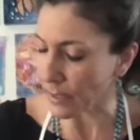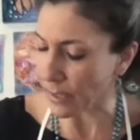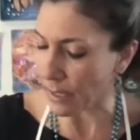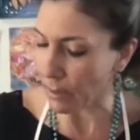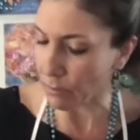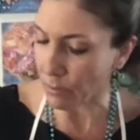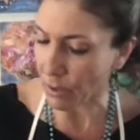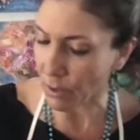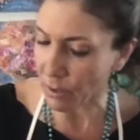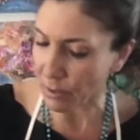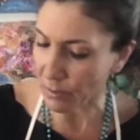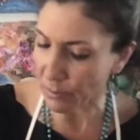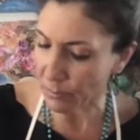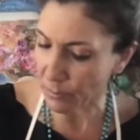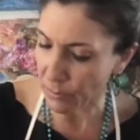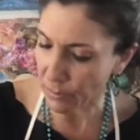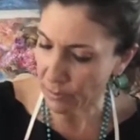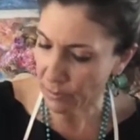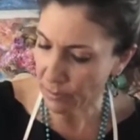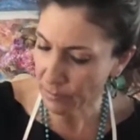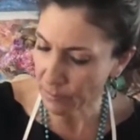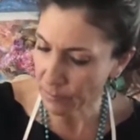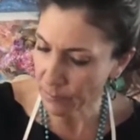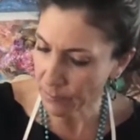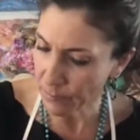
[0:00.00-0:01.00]
Yeah, raw
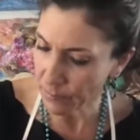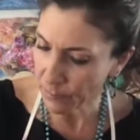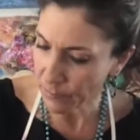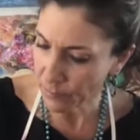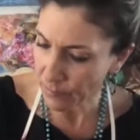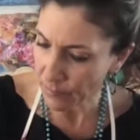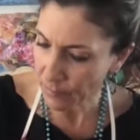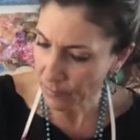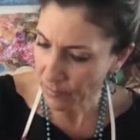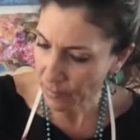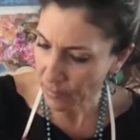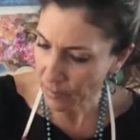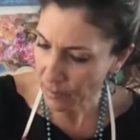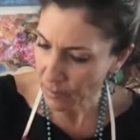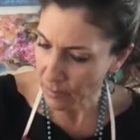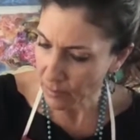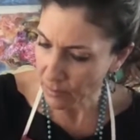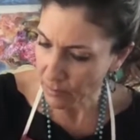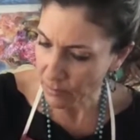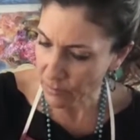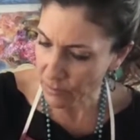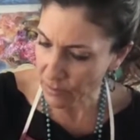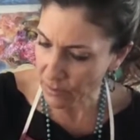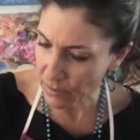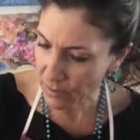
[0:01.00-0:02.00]
umber.
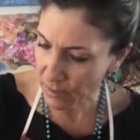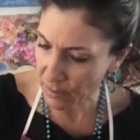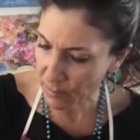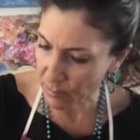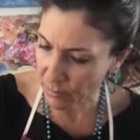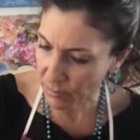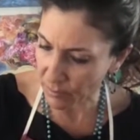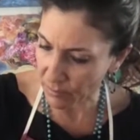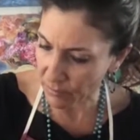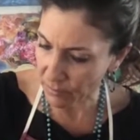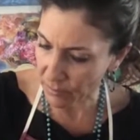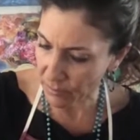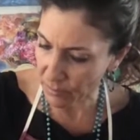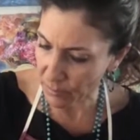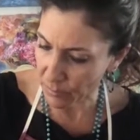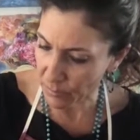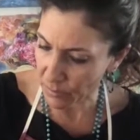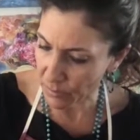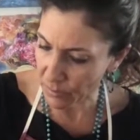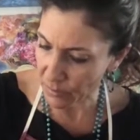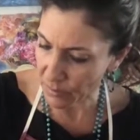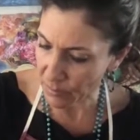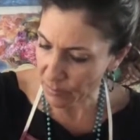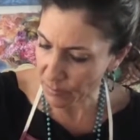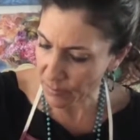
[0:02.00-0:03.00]
There's a couple of
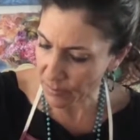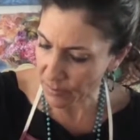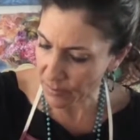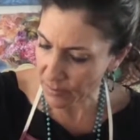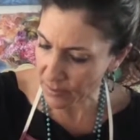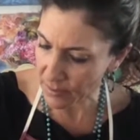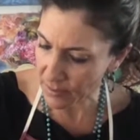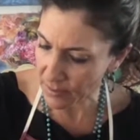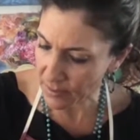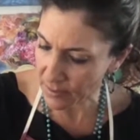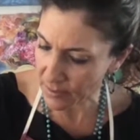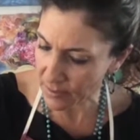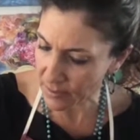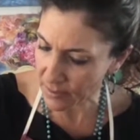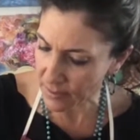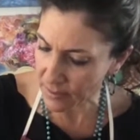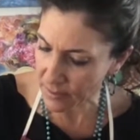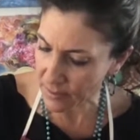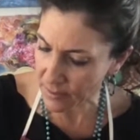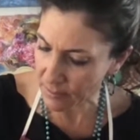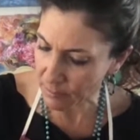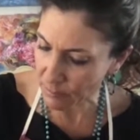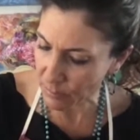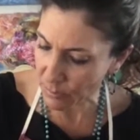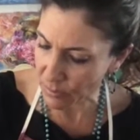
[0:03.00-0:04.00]
umbers, but this
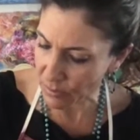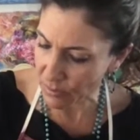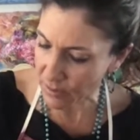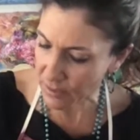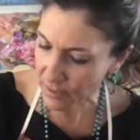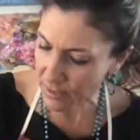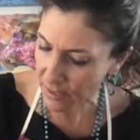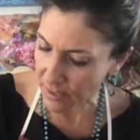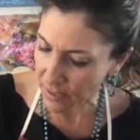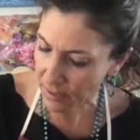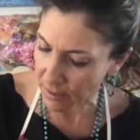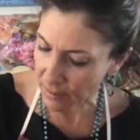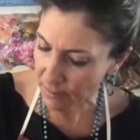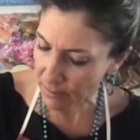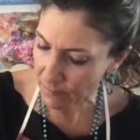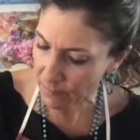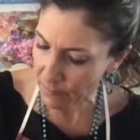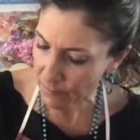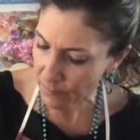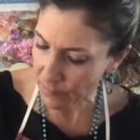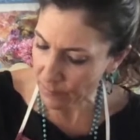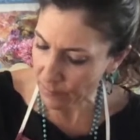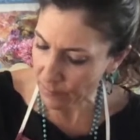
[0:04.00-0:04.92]
is burnt sienna.